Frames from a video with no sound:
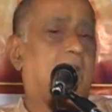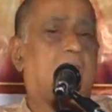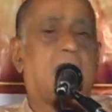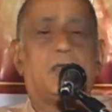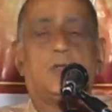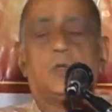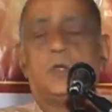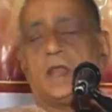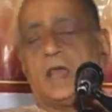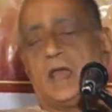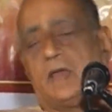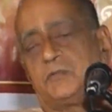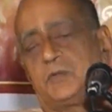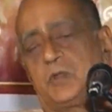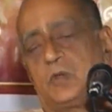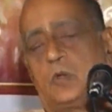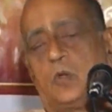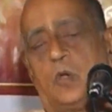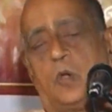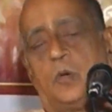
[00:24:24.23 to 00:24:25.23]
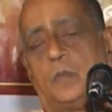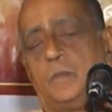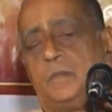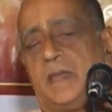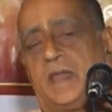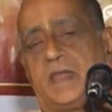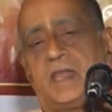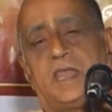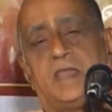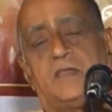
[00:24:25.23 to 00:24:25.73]
I don't have to go
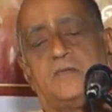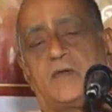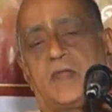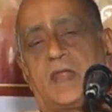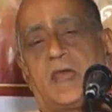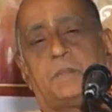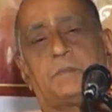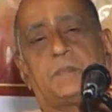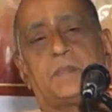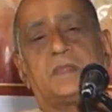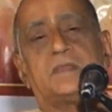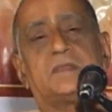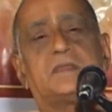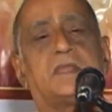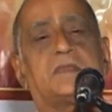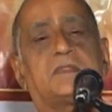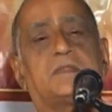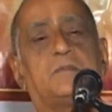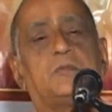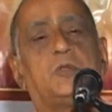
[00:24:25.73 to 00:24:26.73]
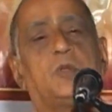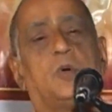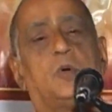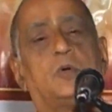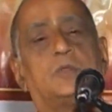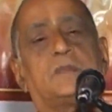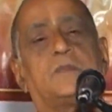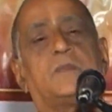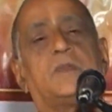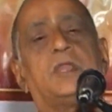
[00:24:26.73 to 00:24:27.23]
begging for happiness at the
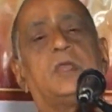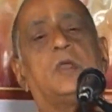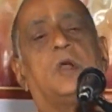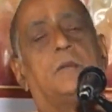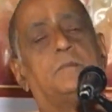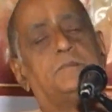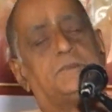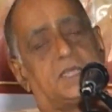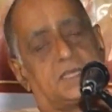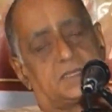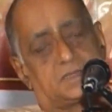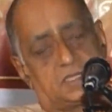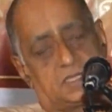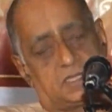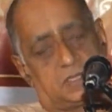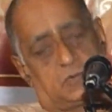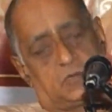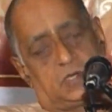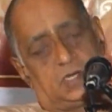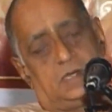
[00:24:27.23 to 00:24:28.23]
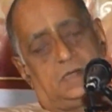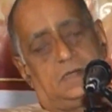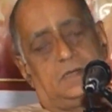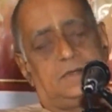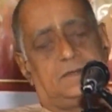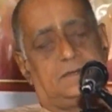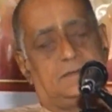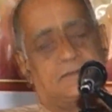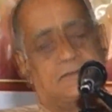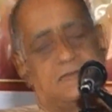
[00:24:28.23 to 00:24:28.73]
doors of any objects in the world.
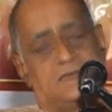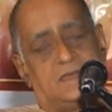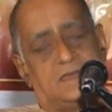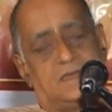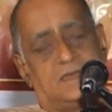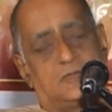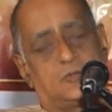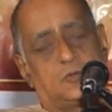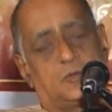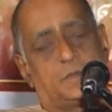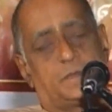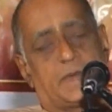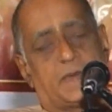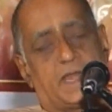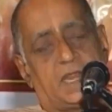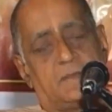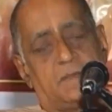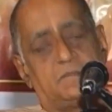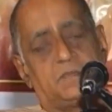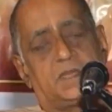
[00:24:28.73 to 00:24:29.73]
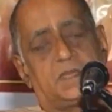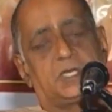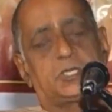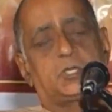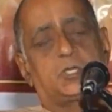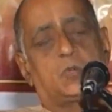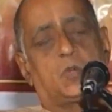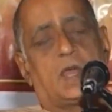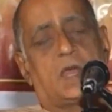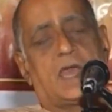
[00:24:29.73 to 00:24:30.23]
So param
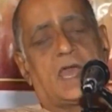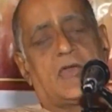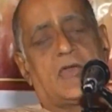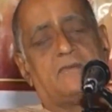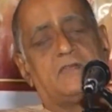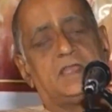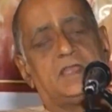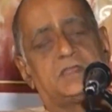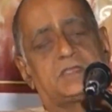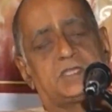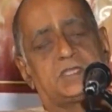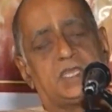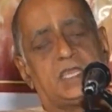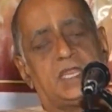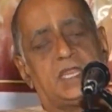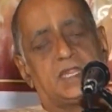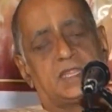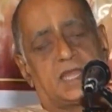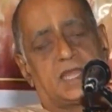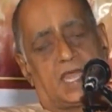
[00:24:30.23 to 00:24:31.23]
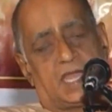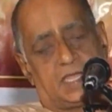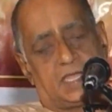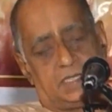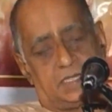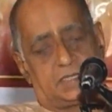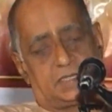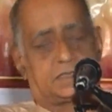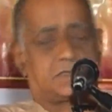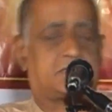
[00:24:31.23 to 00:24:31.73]
drishtva, having seen the
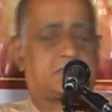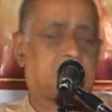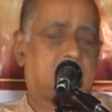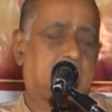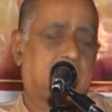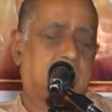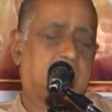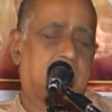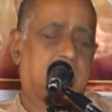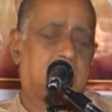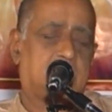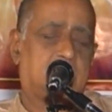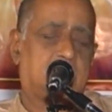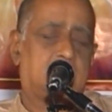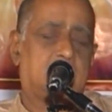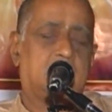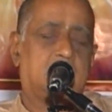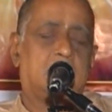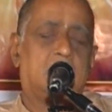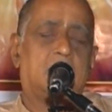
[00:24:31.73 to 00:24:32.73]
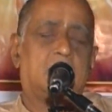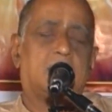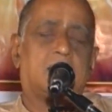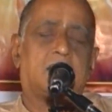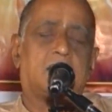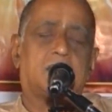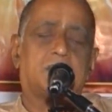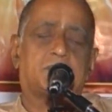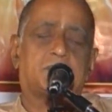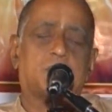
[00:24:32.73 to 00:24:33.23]
highest,
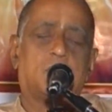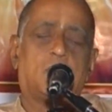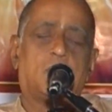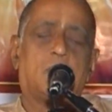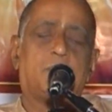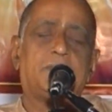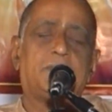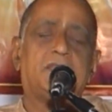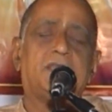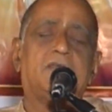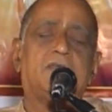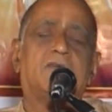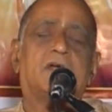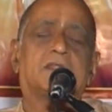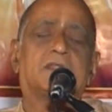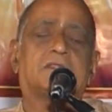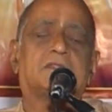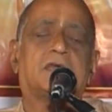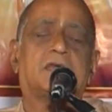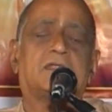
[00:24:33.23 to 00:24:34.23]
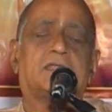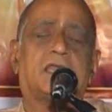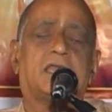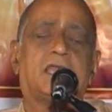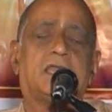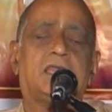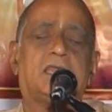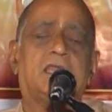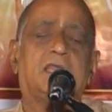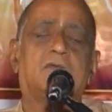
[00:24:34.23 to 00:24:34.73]
rasobi
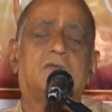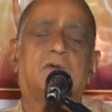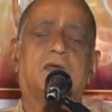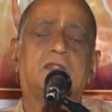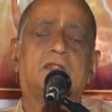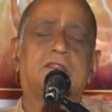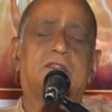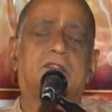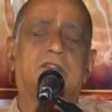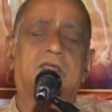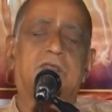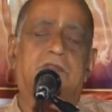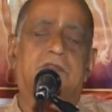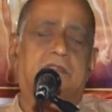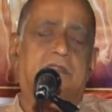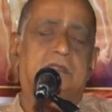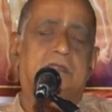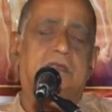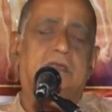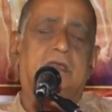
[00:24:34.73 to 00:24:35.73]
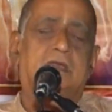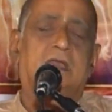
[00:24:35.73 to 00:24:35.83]
nivartate, even this